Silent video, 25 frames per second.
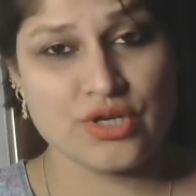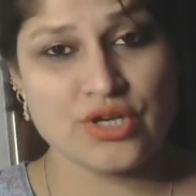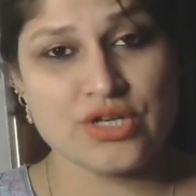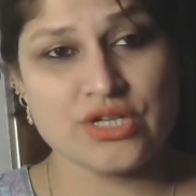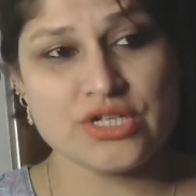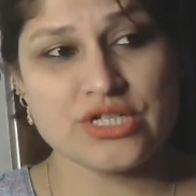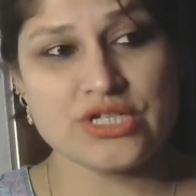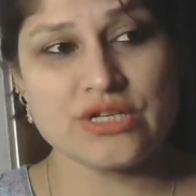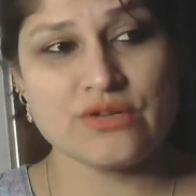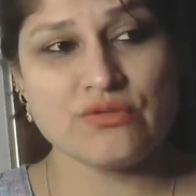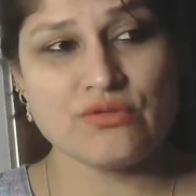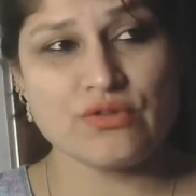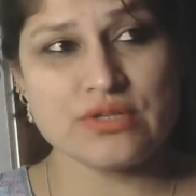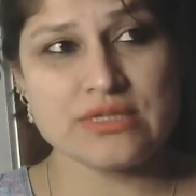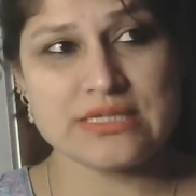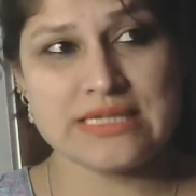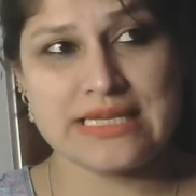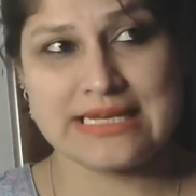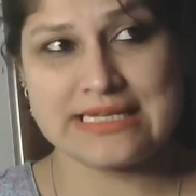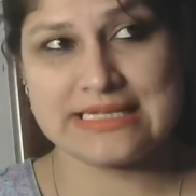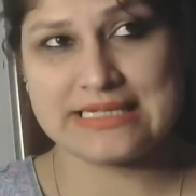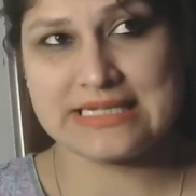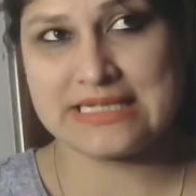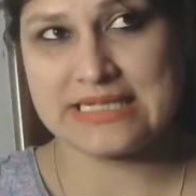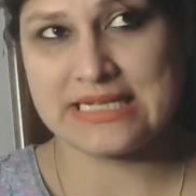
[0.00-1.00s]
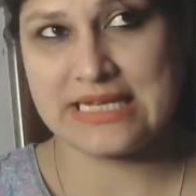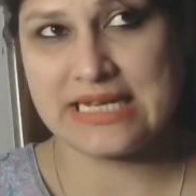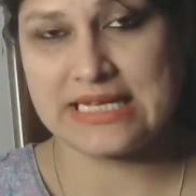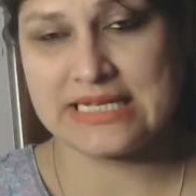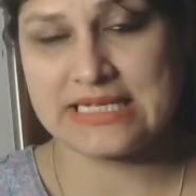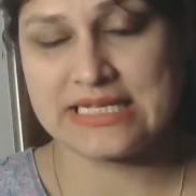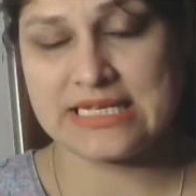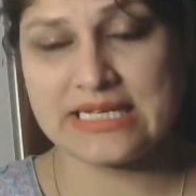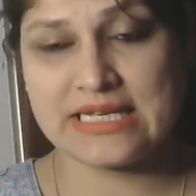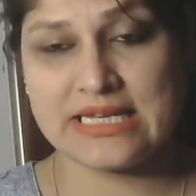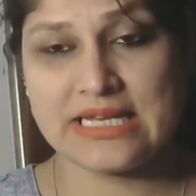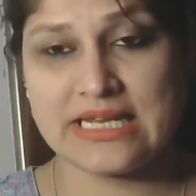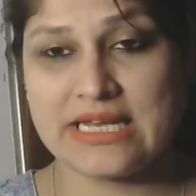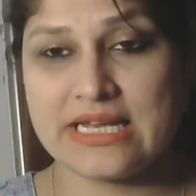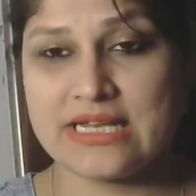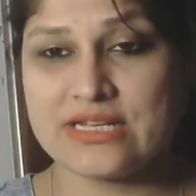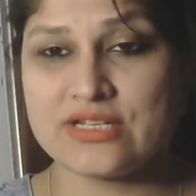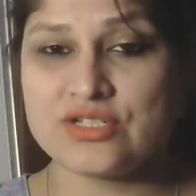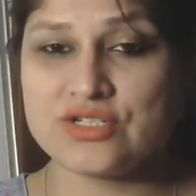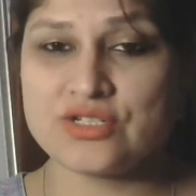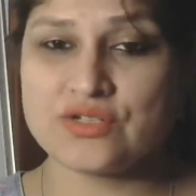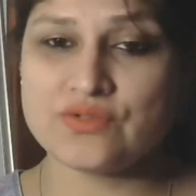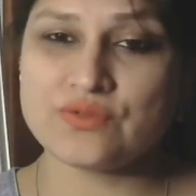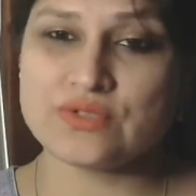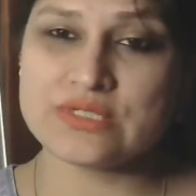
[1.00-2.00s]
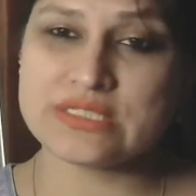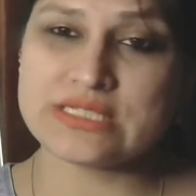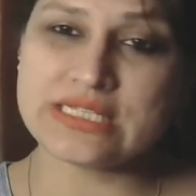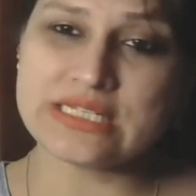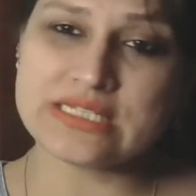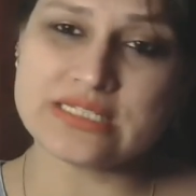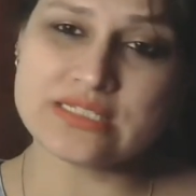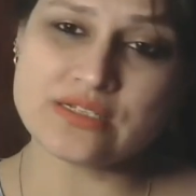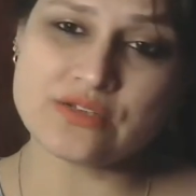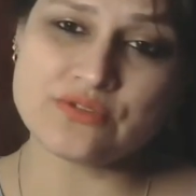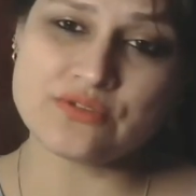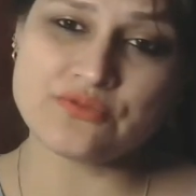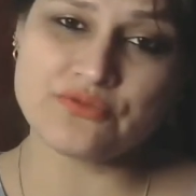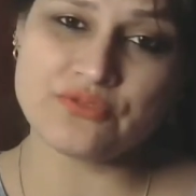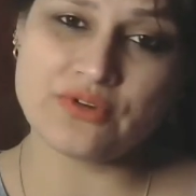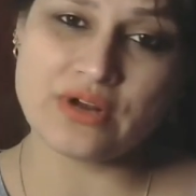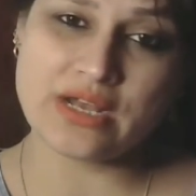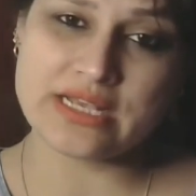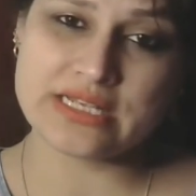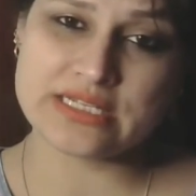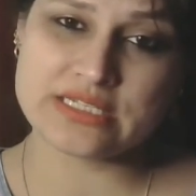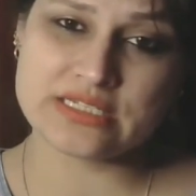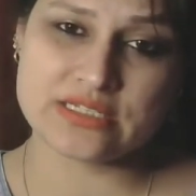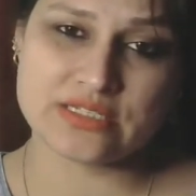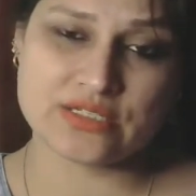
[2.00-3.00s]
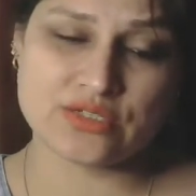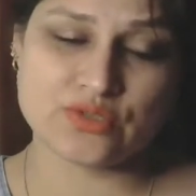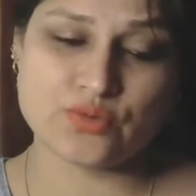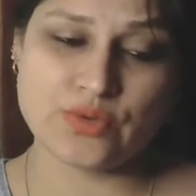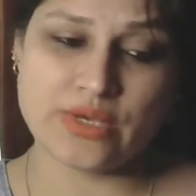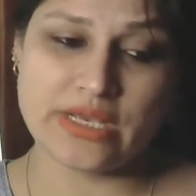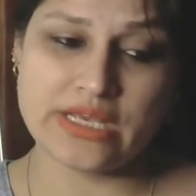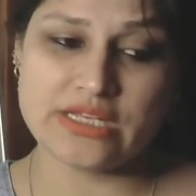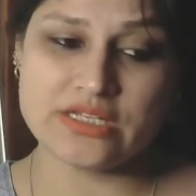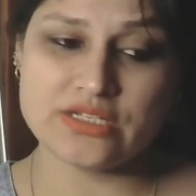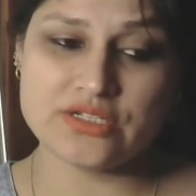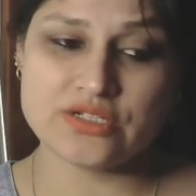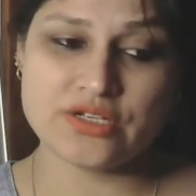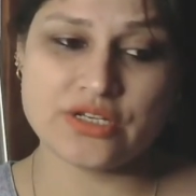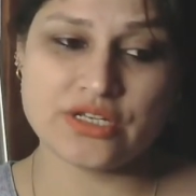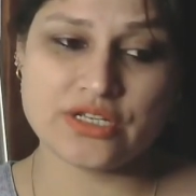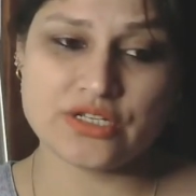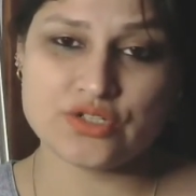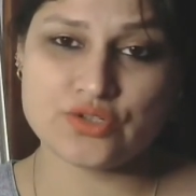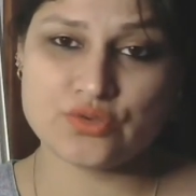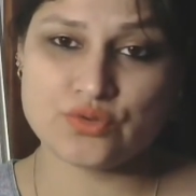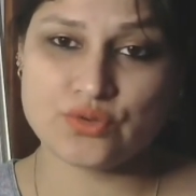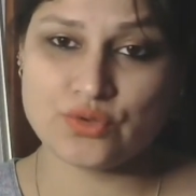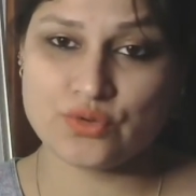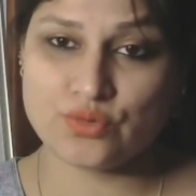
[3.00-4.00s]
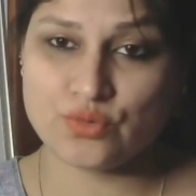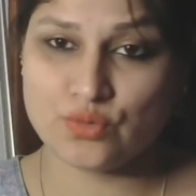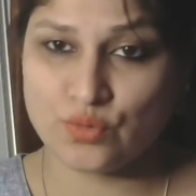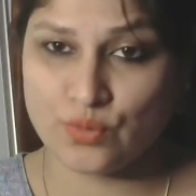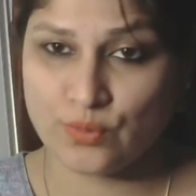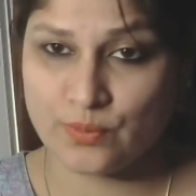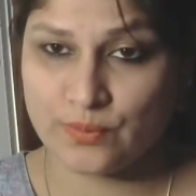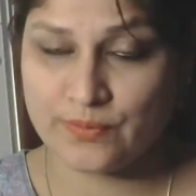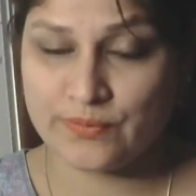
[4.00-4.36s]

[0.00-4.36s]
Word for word: She was hesitating and she was little frightened to enter into the room.